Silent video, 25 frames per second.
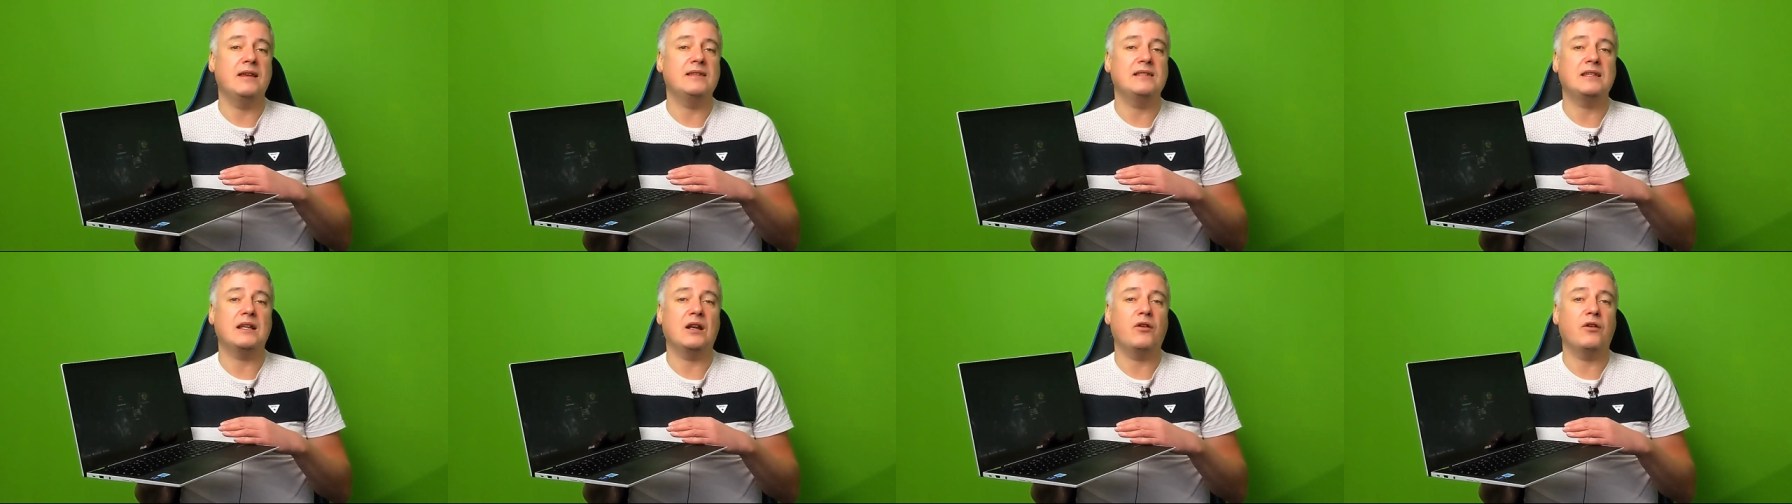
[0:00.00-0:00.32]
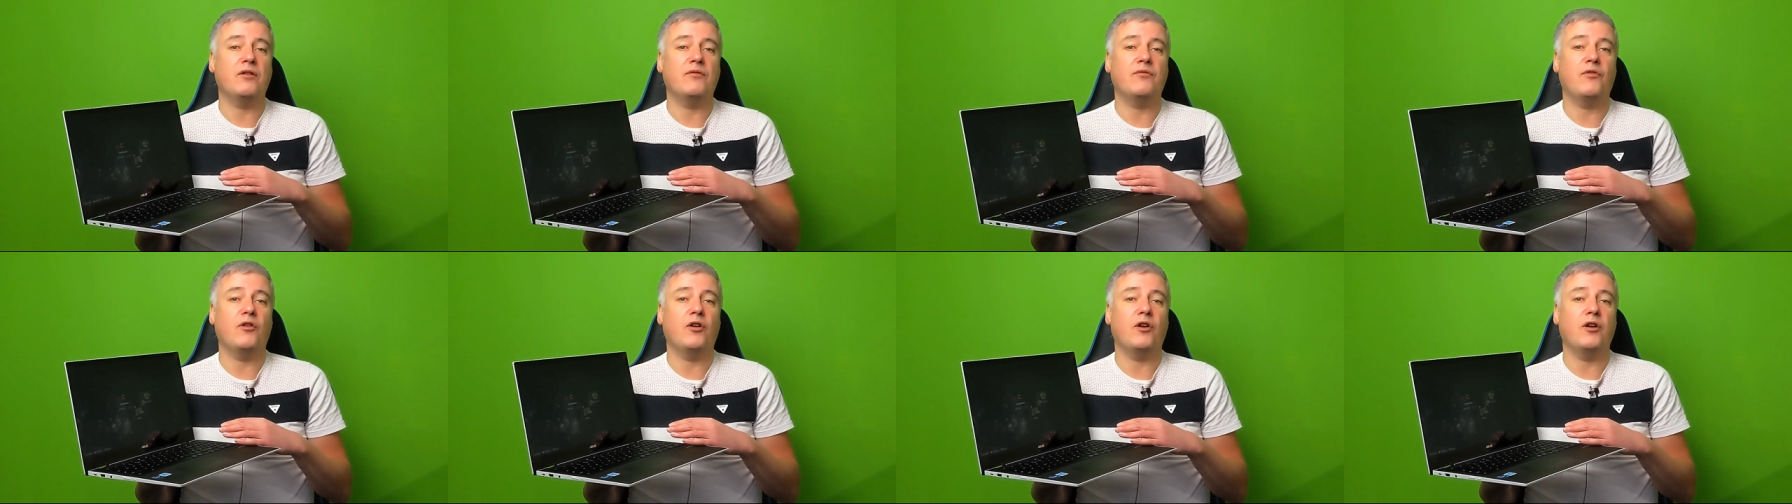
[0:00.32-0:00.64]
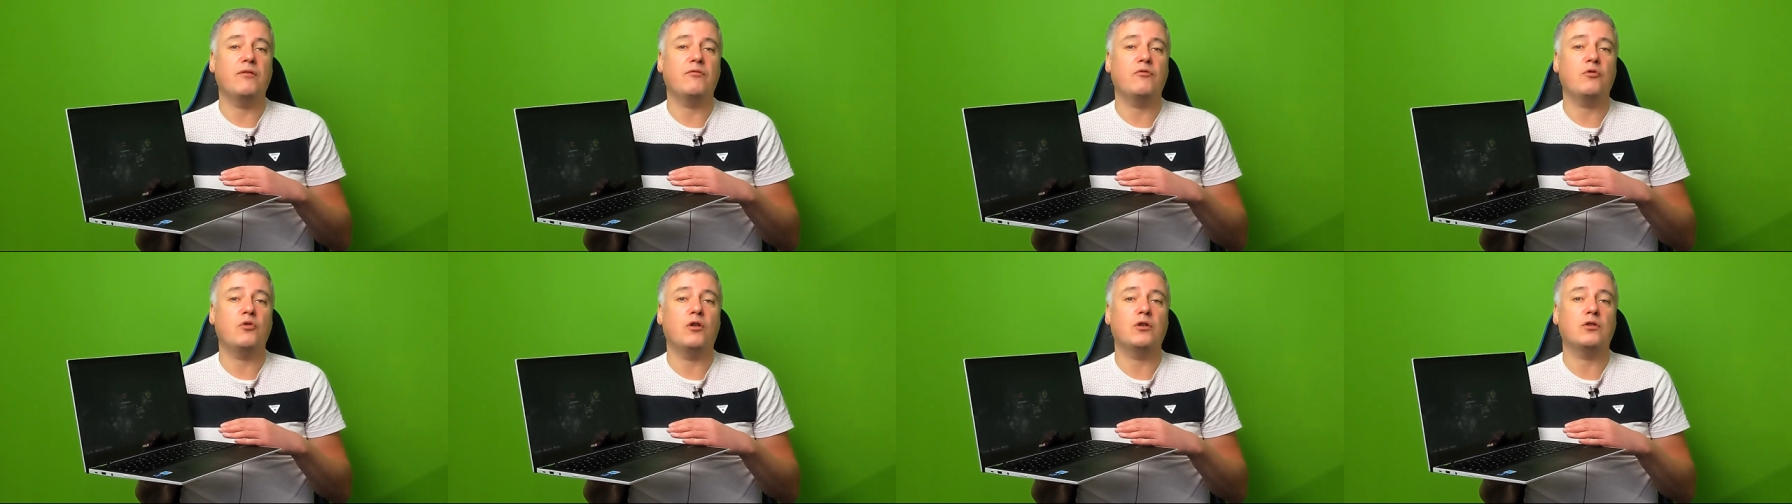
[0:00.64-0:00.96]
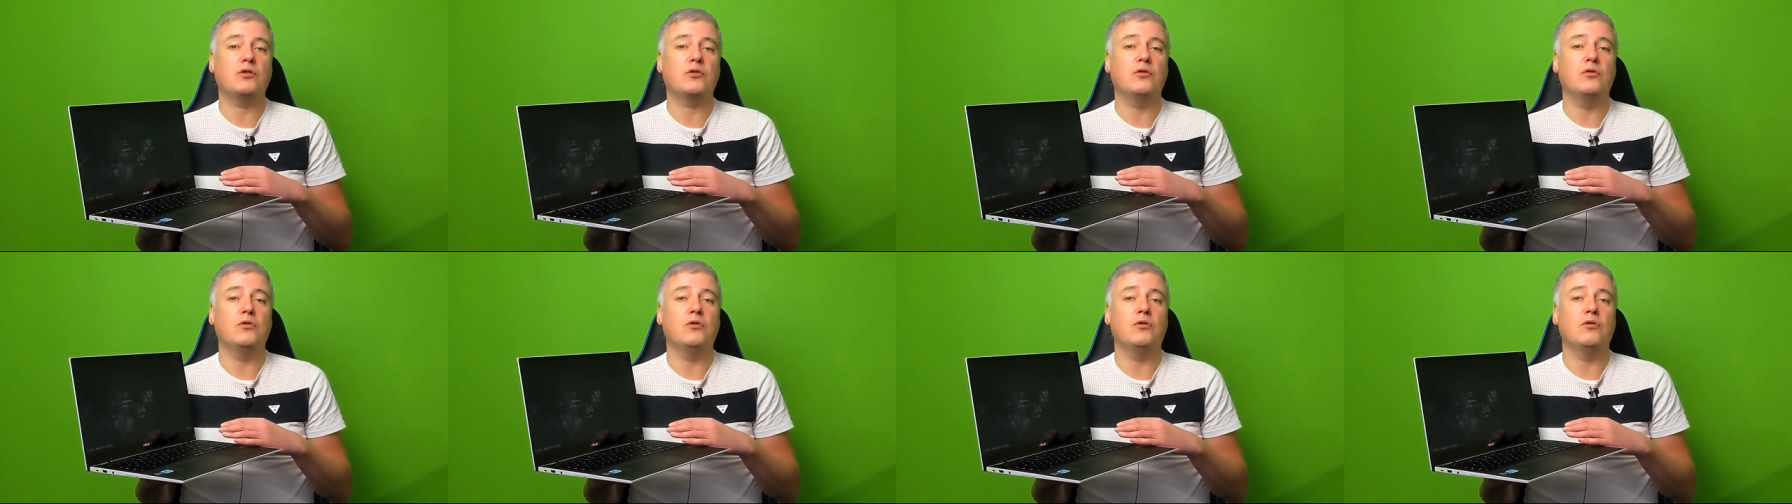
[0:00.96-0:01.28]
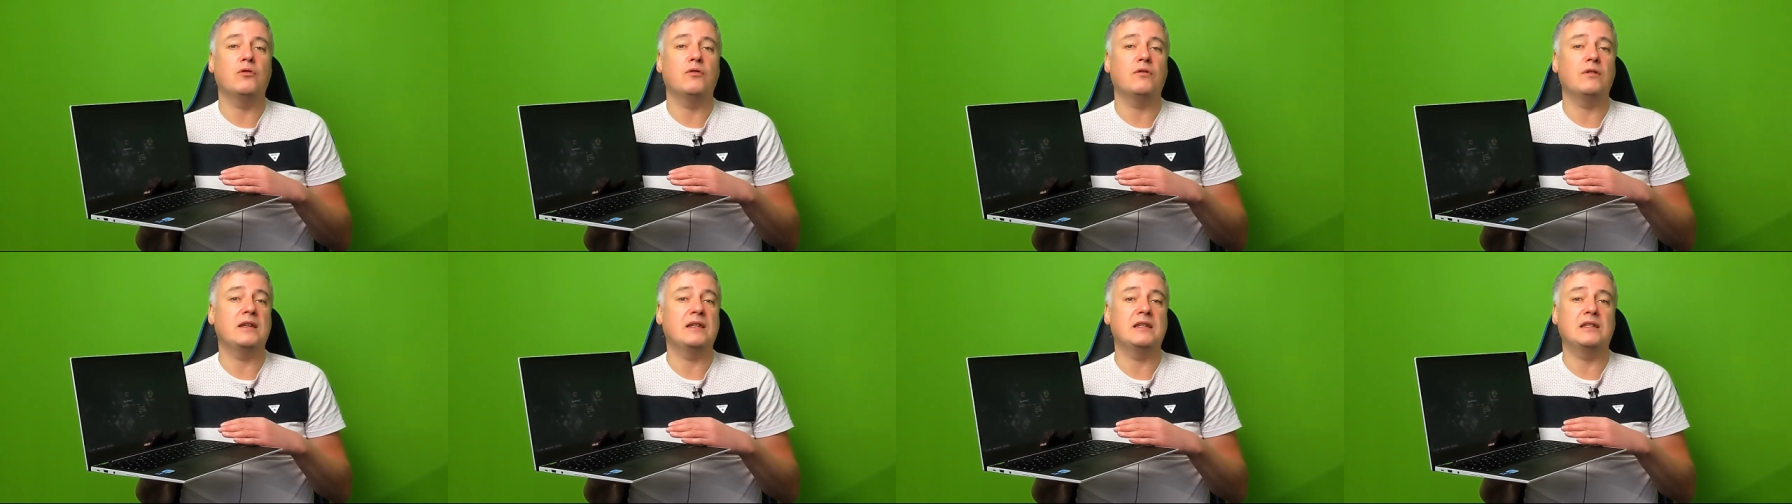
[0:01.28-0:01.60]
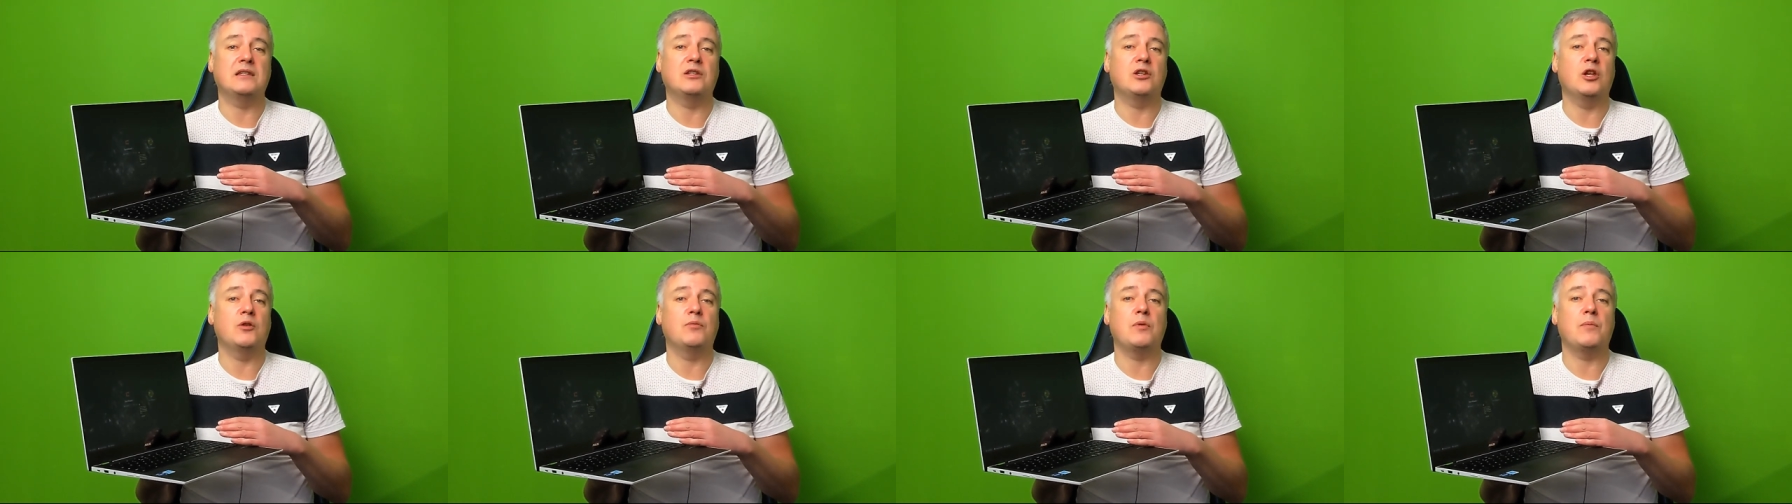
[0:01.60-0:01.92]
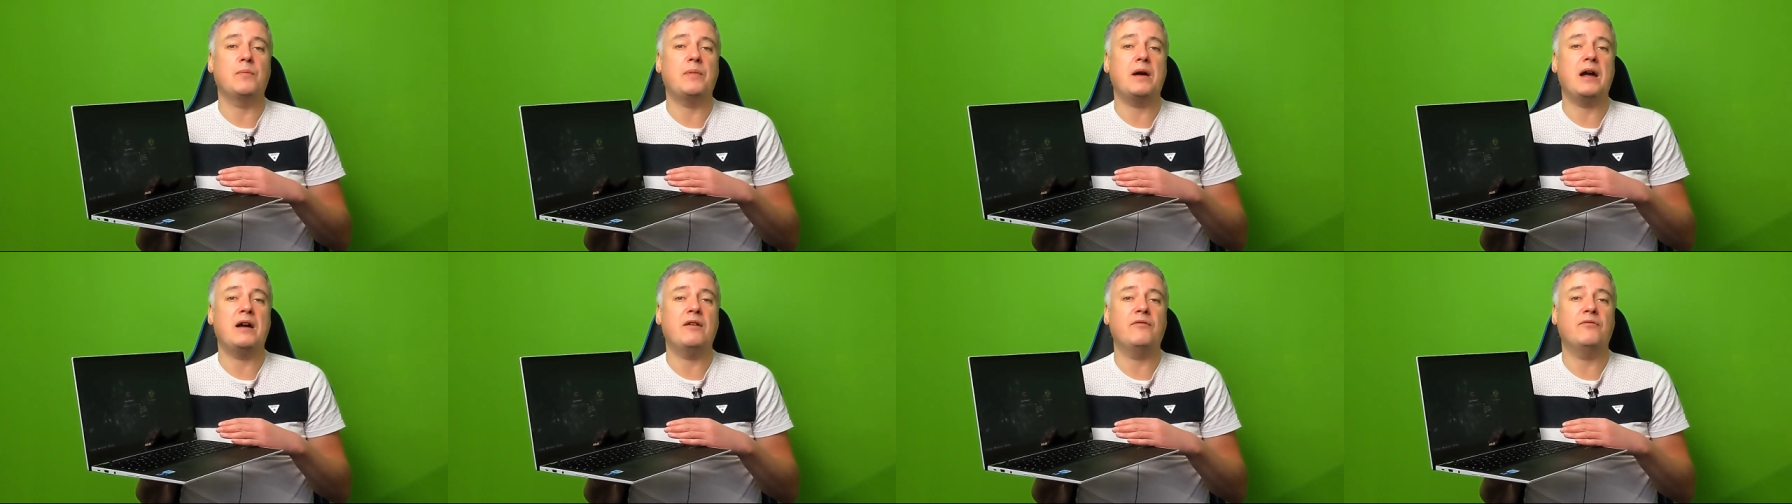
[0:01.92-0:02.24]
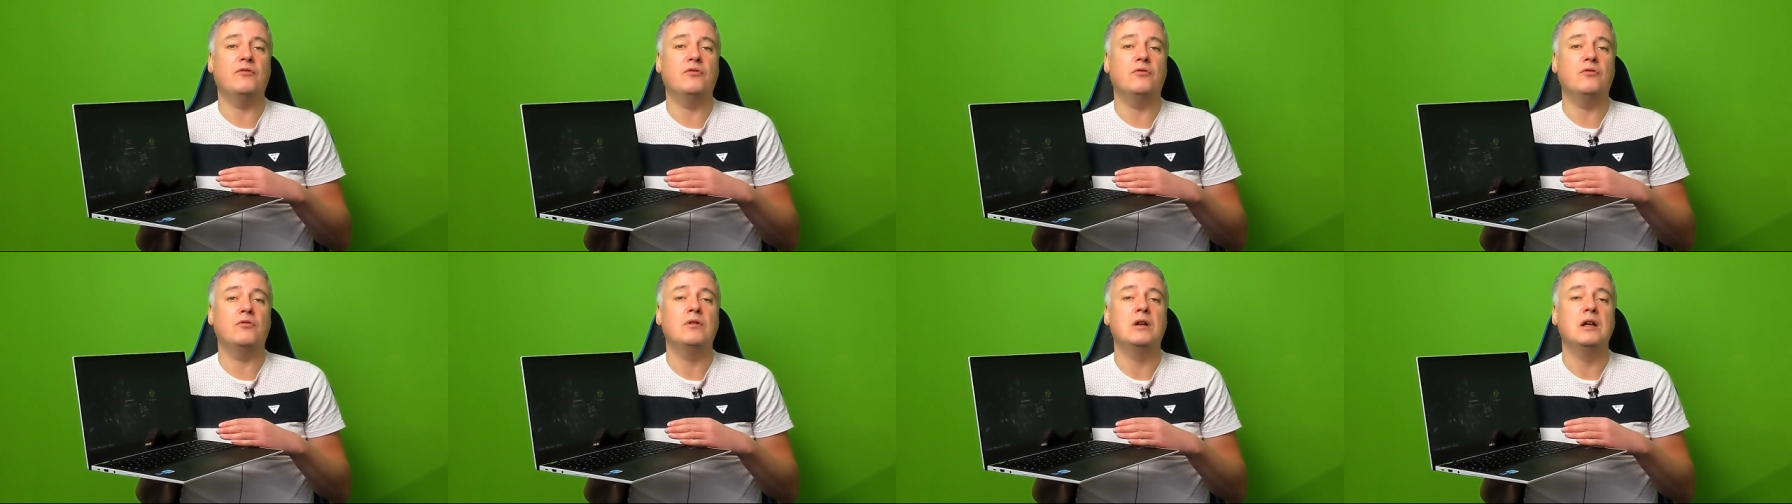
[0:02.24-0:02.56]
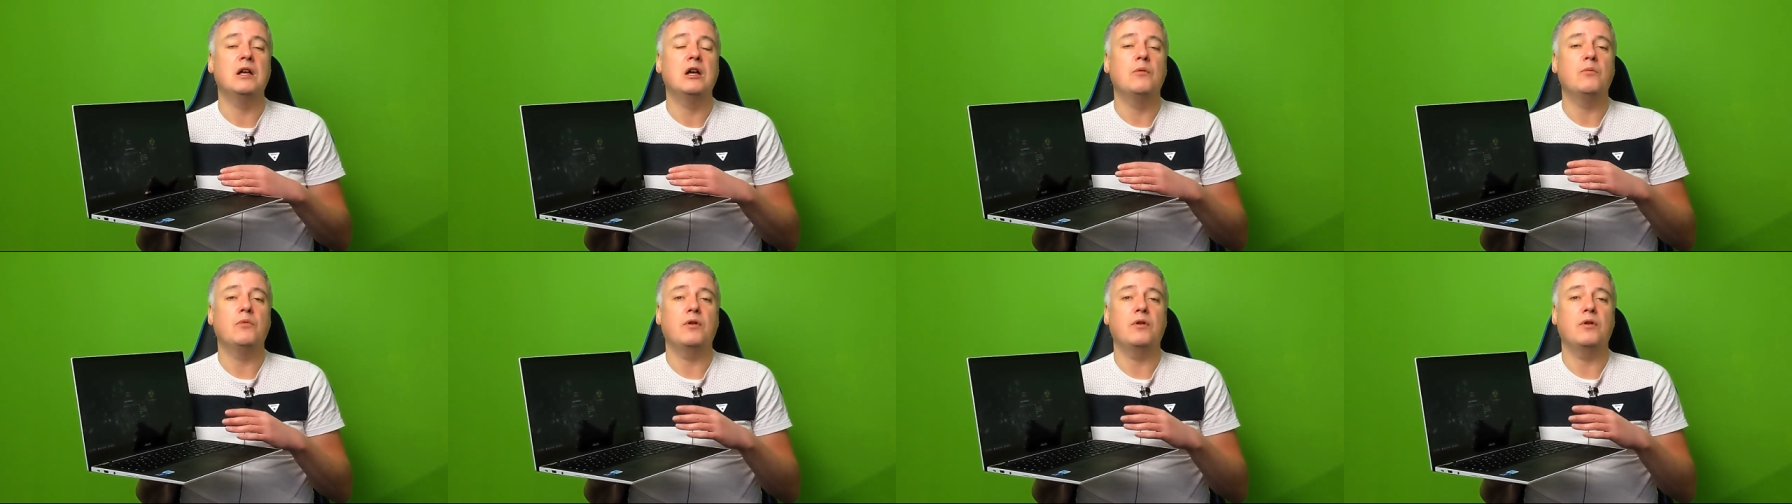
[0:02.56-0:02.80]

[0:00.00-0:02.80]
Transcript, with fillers: Intel i five quad core is super powerful,